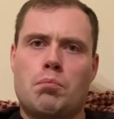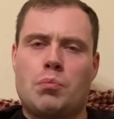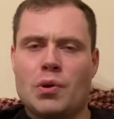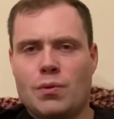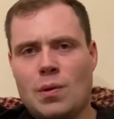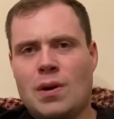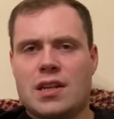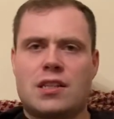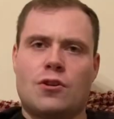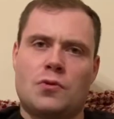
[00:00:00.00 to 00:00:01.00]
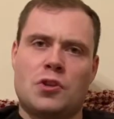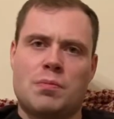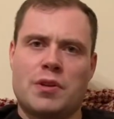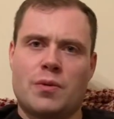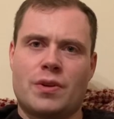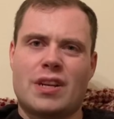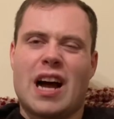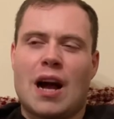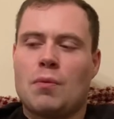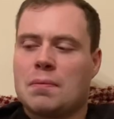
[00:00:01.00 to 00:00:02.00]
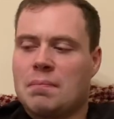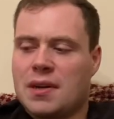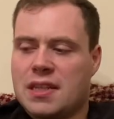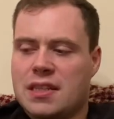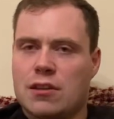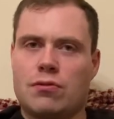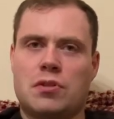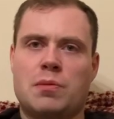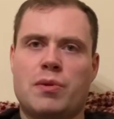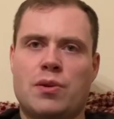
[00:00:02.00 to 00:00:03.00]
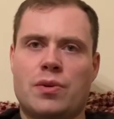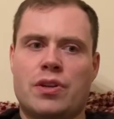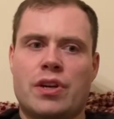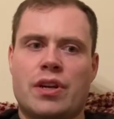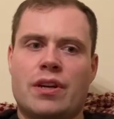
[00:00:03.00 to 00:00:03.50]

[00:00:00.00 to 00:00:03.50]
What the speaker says: But we want to see Undisputed. I wouldn't mind seeing Undisputed.